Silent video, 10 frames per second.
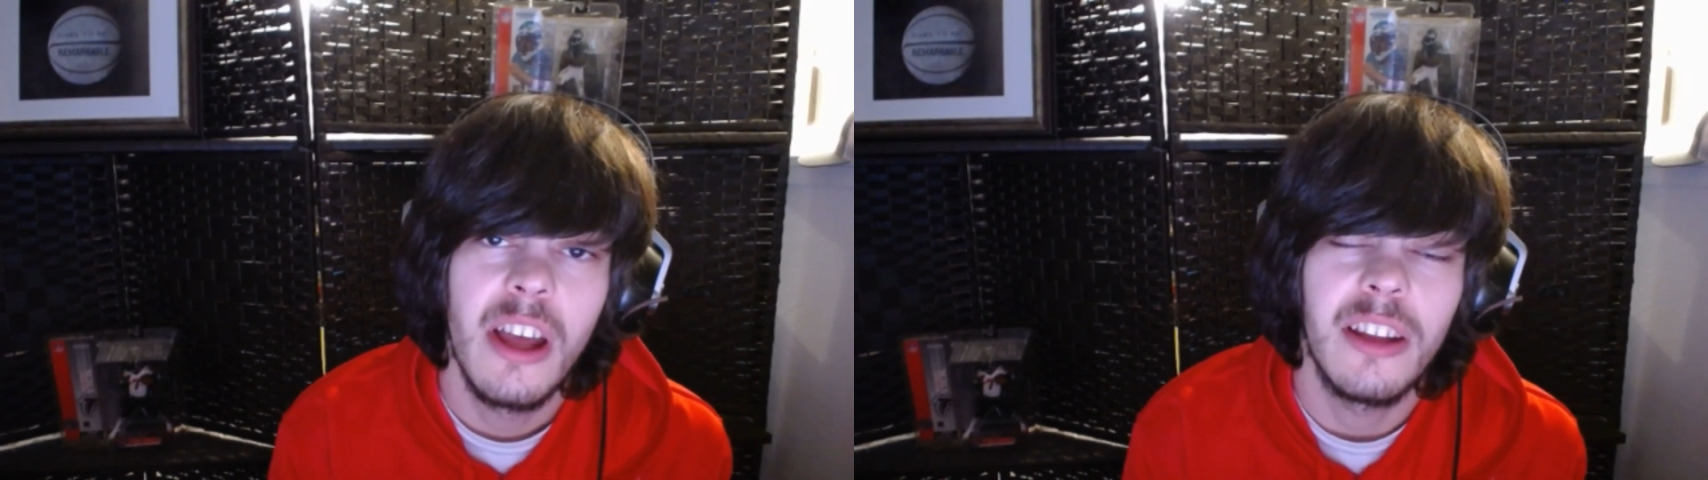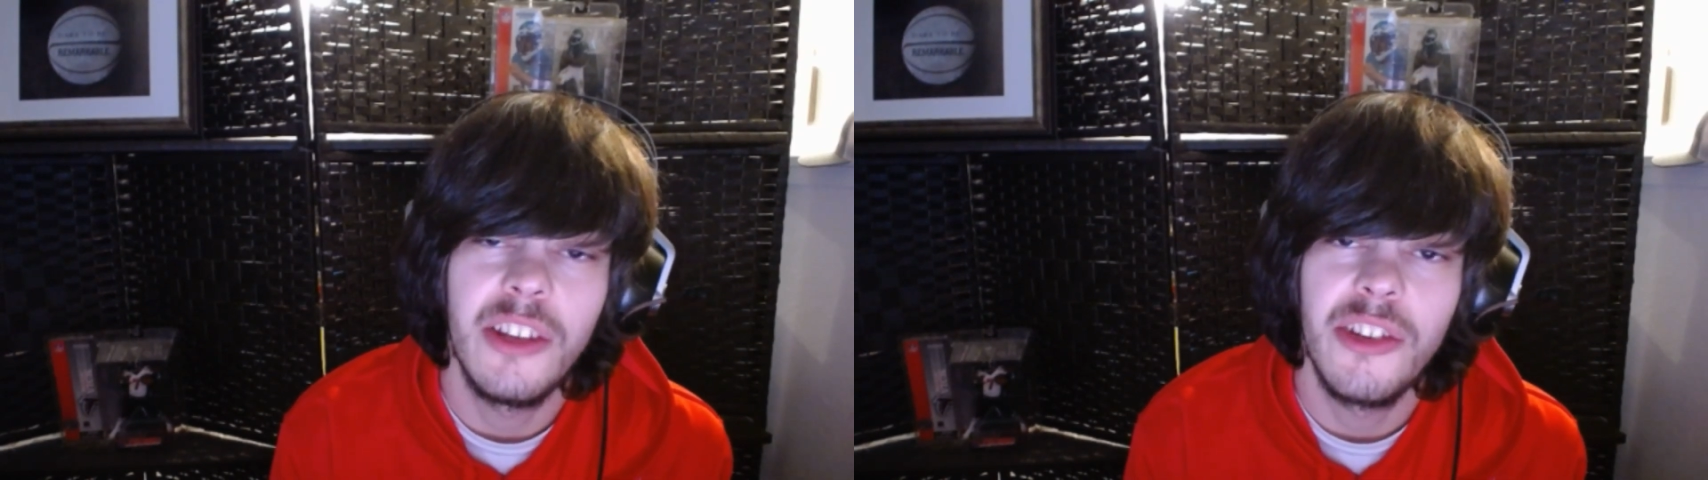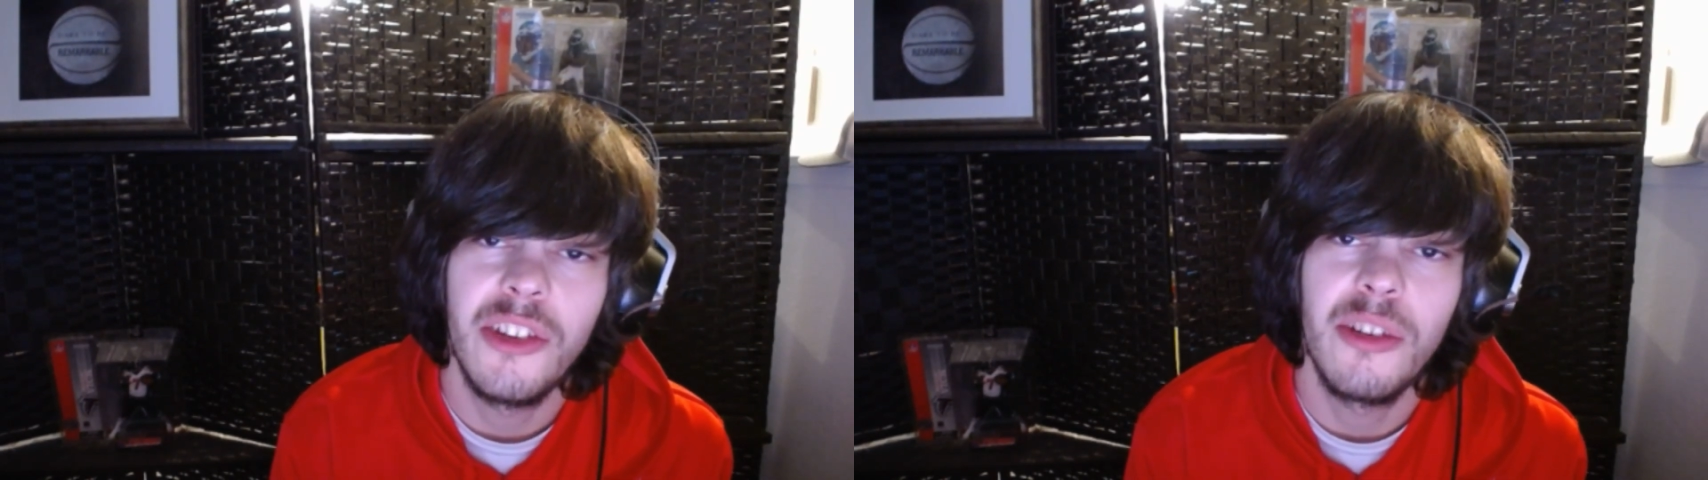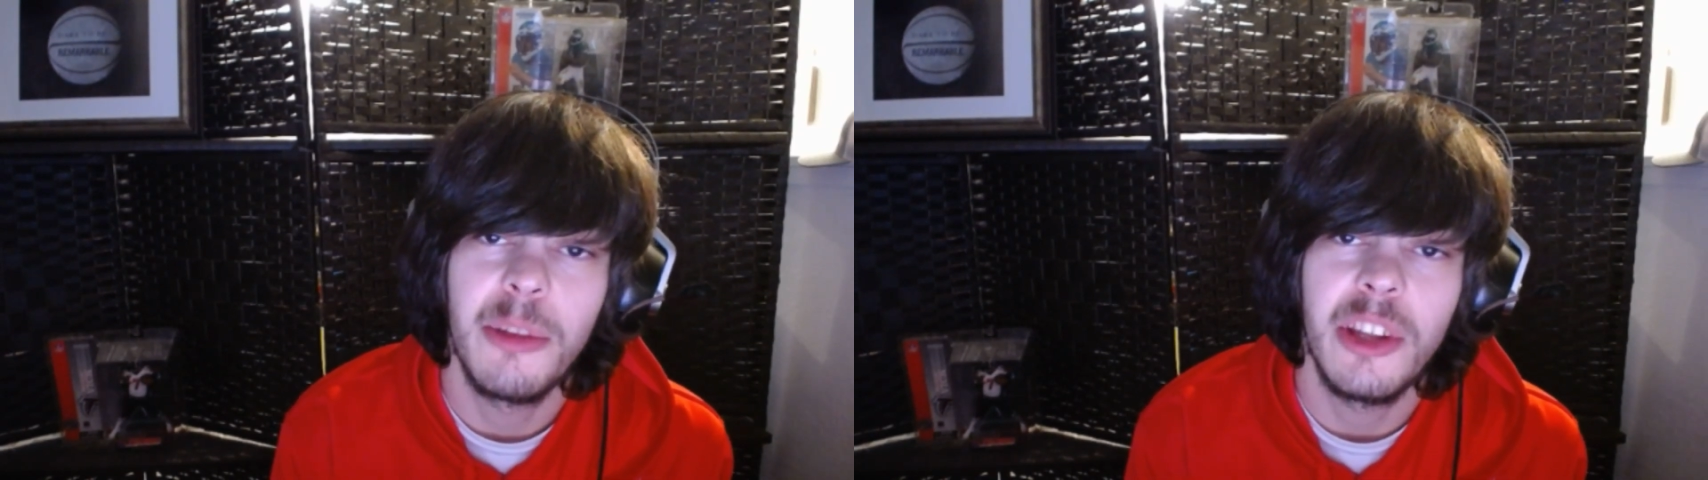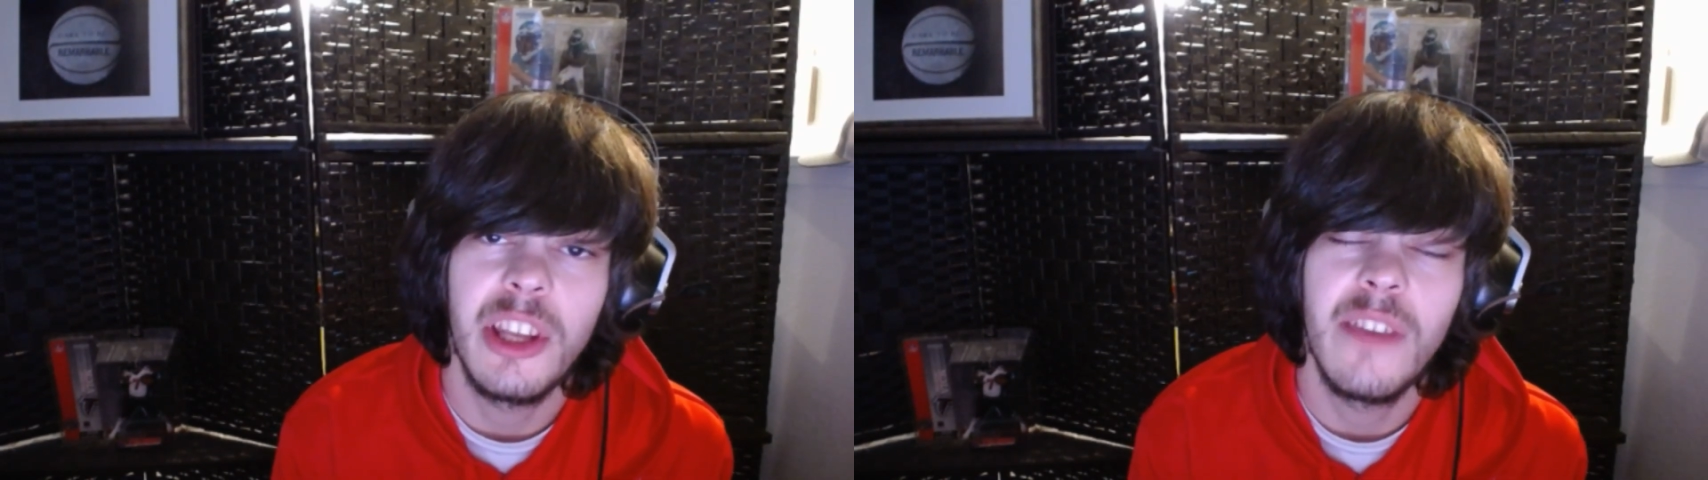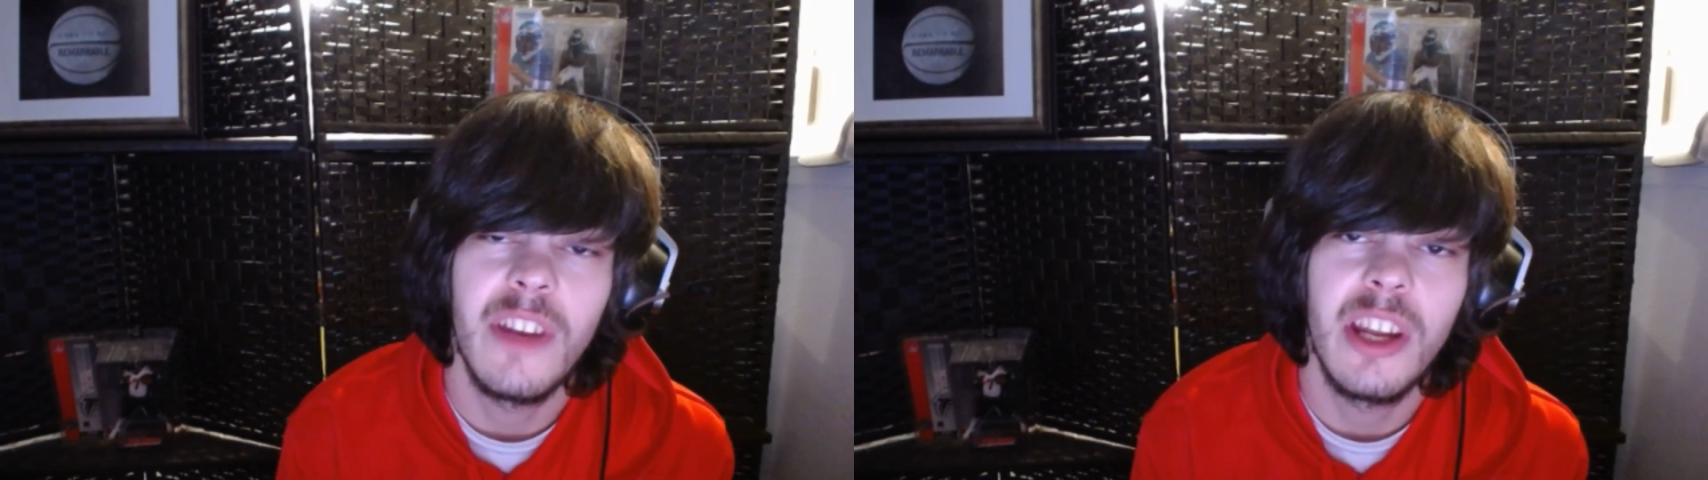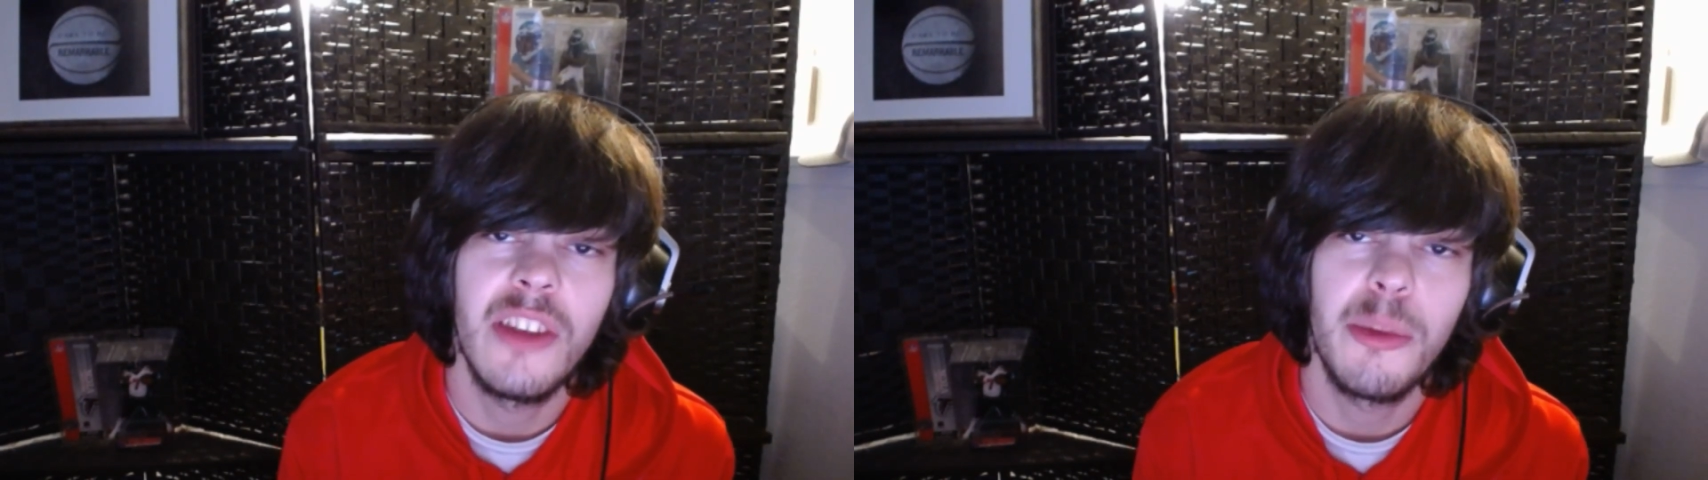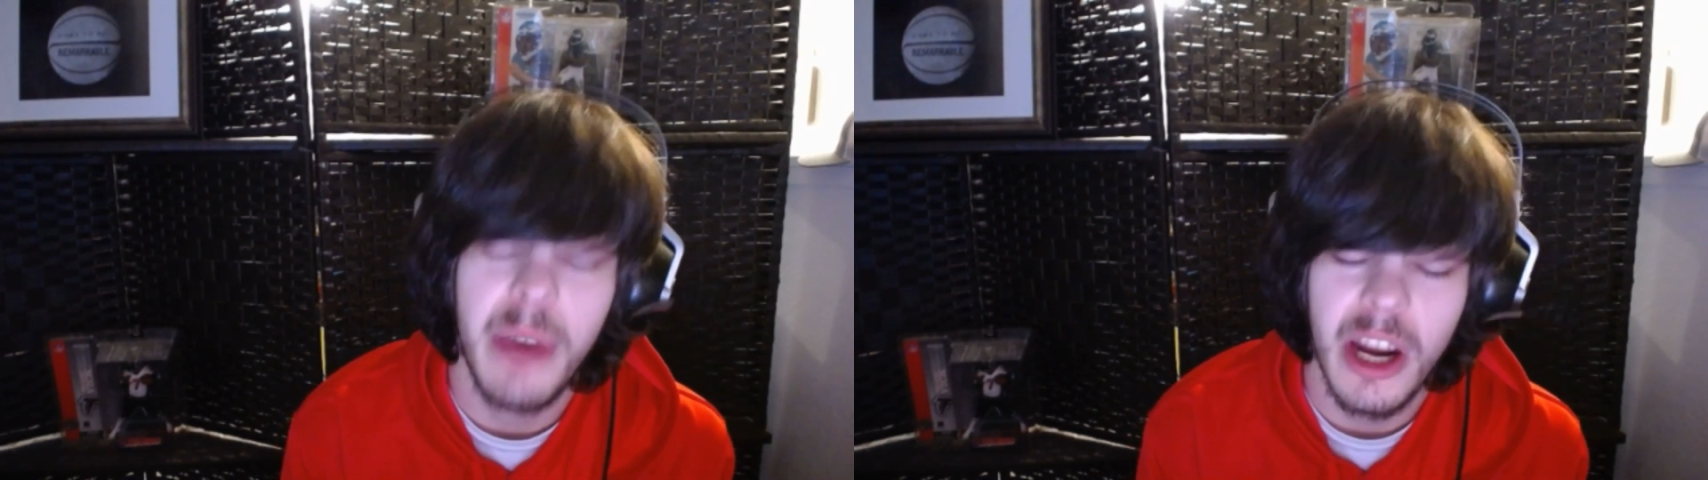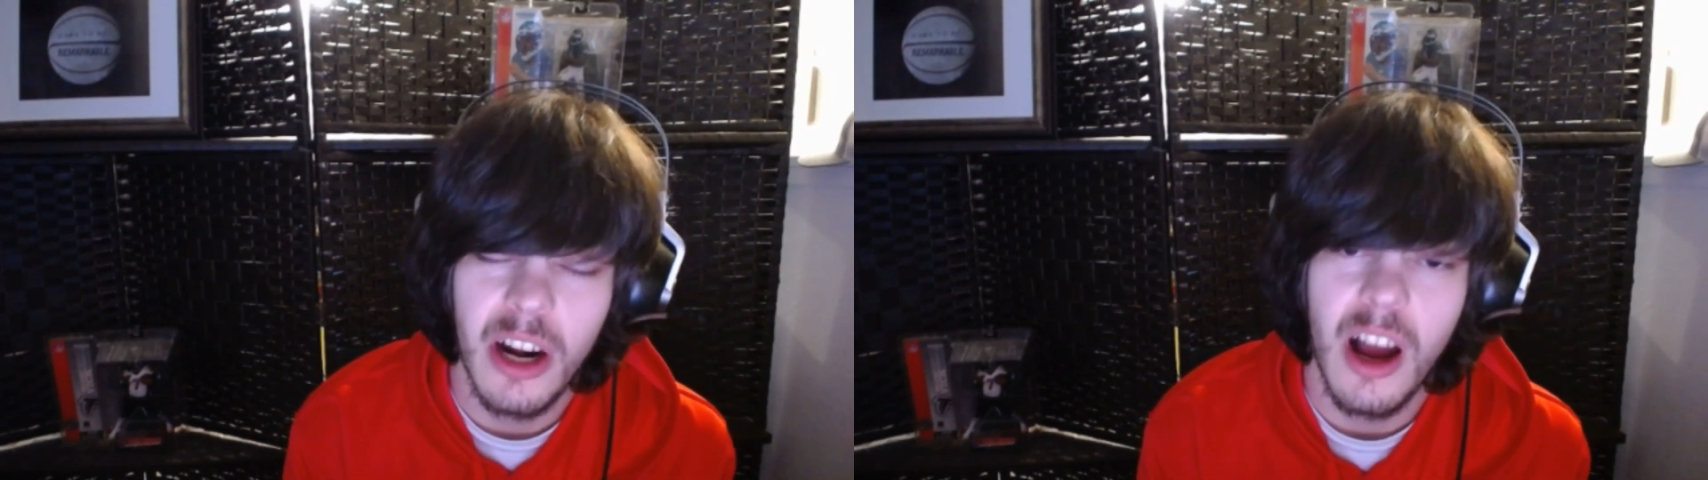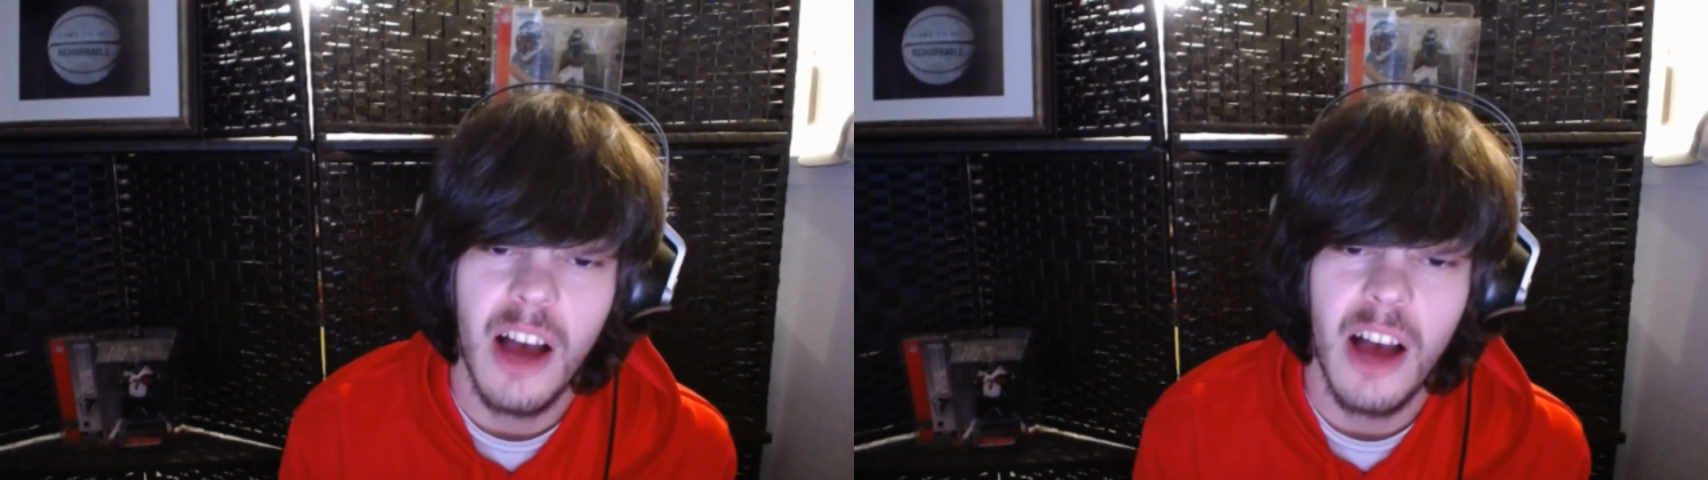leads us to believe it is a better